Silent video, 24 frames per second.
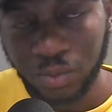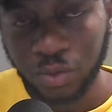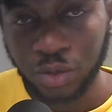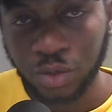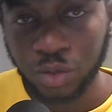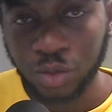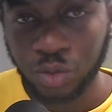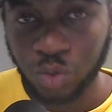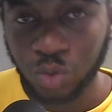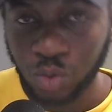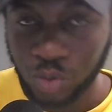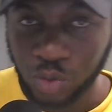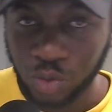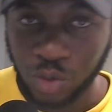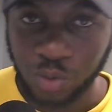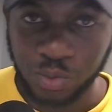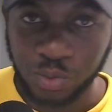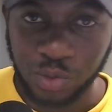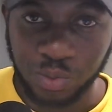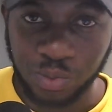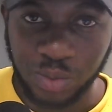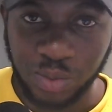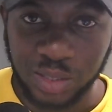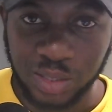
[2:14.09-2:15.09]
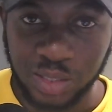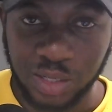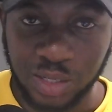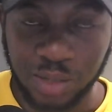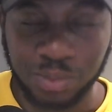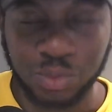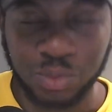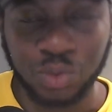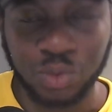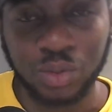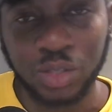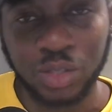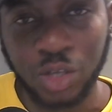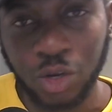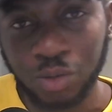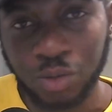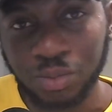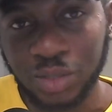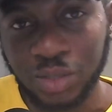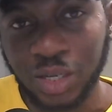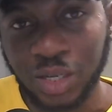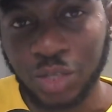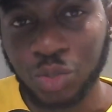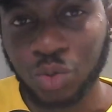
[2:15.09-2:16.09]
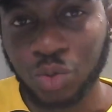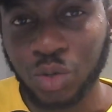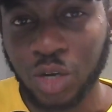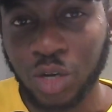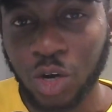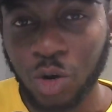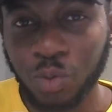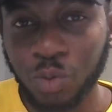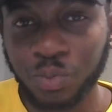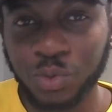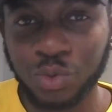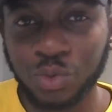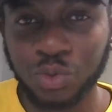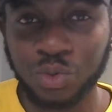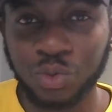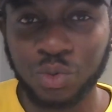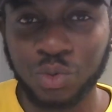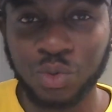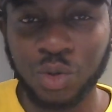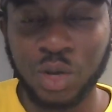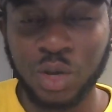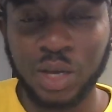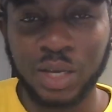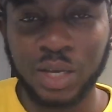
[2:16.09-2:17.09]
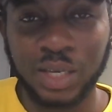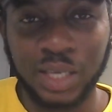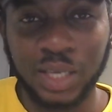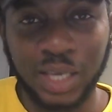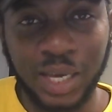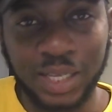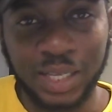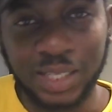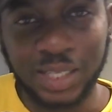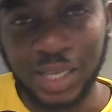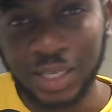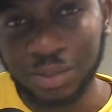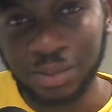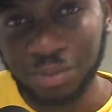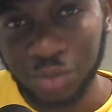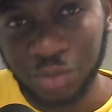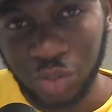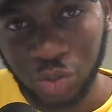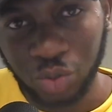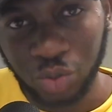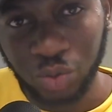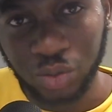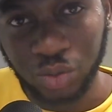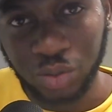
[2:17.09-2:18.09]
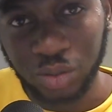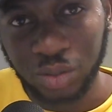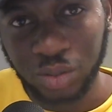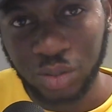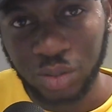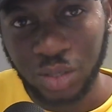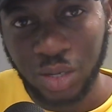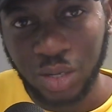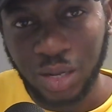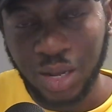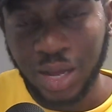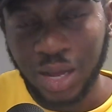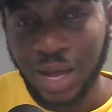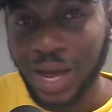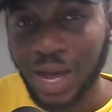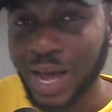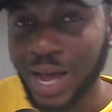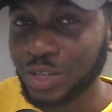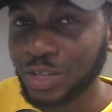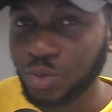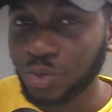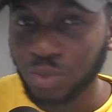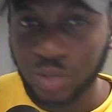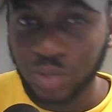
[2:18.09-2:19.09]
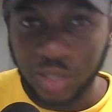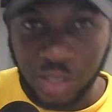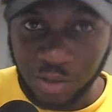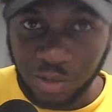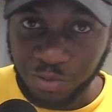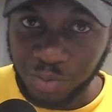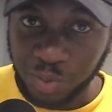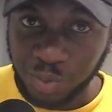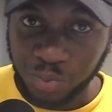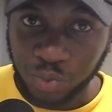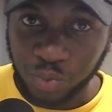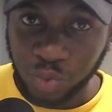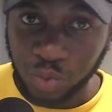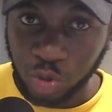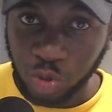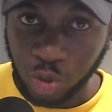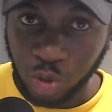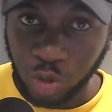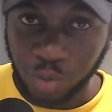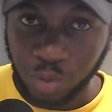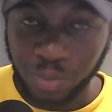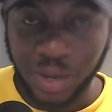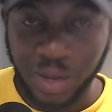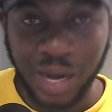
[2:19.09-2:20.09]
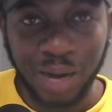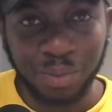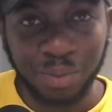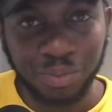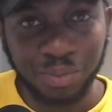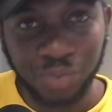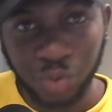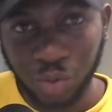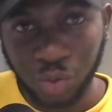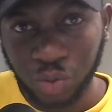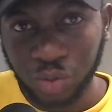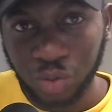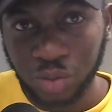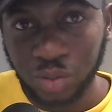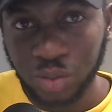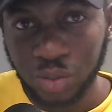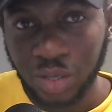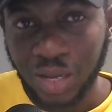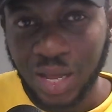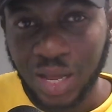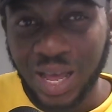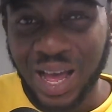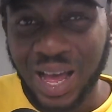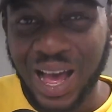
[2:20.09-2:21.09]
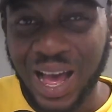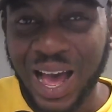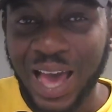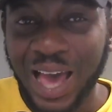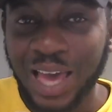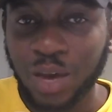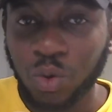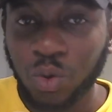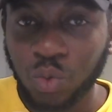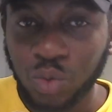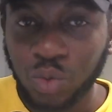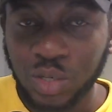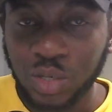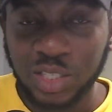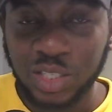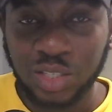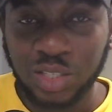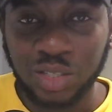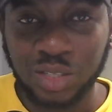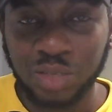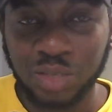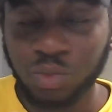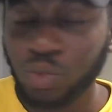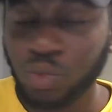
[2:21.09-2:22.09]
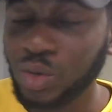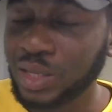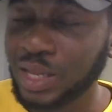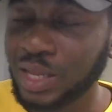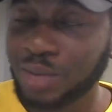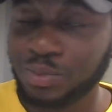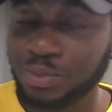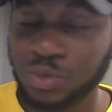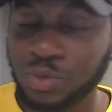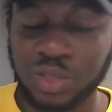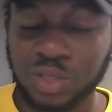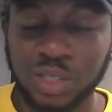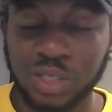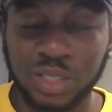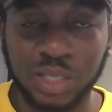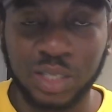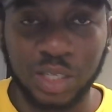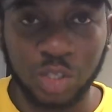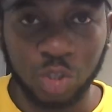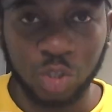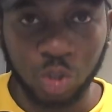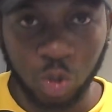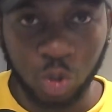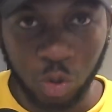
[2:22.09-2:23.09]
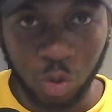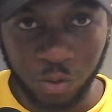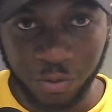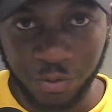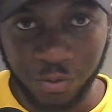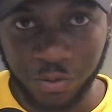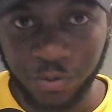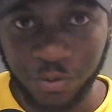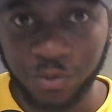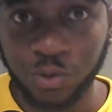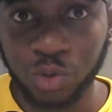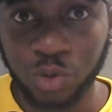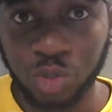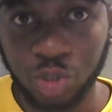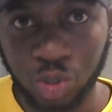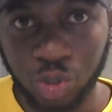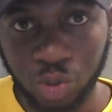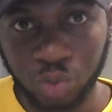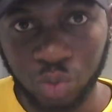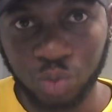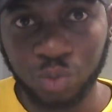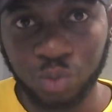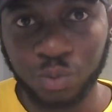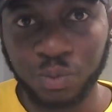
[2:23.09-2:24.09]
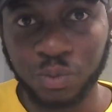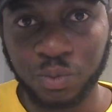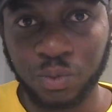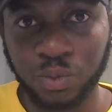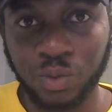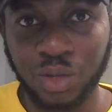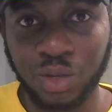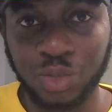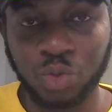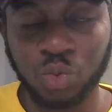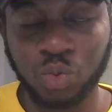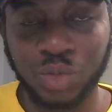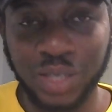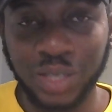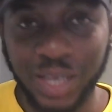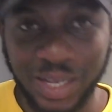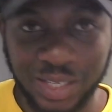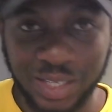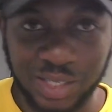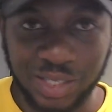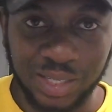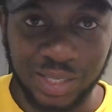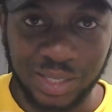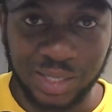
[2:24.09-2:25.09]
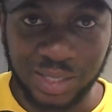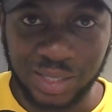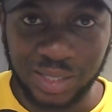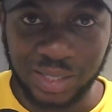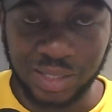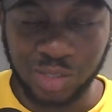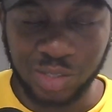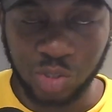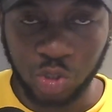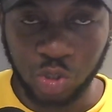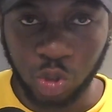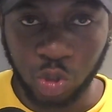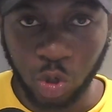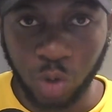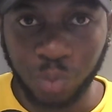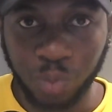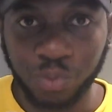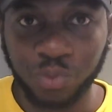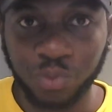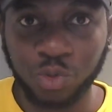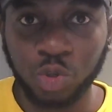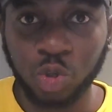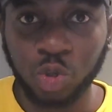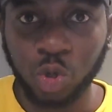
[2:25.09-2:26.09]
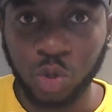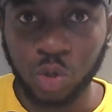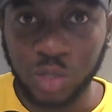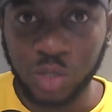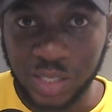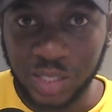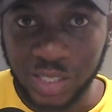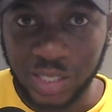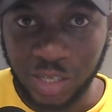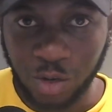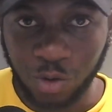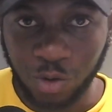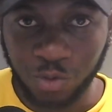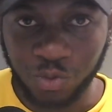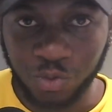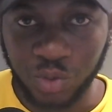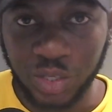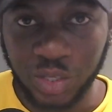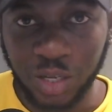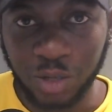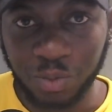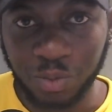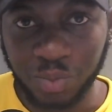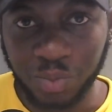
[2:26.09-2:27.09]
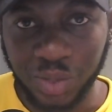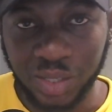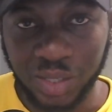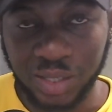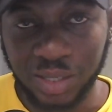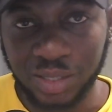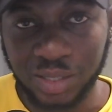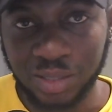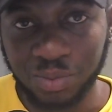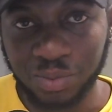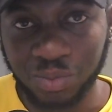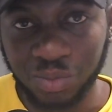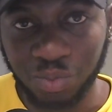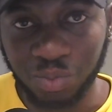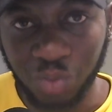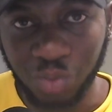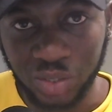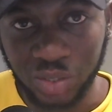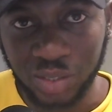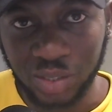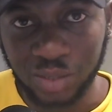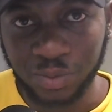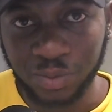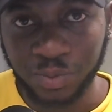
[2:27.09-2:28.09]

Don't come to my DM to tell me I should help you get admission. I don't give people job abroad. What I'm doing is enough for you to get this job yourself without paying any money.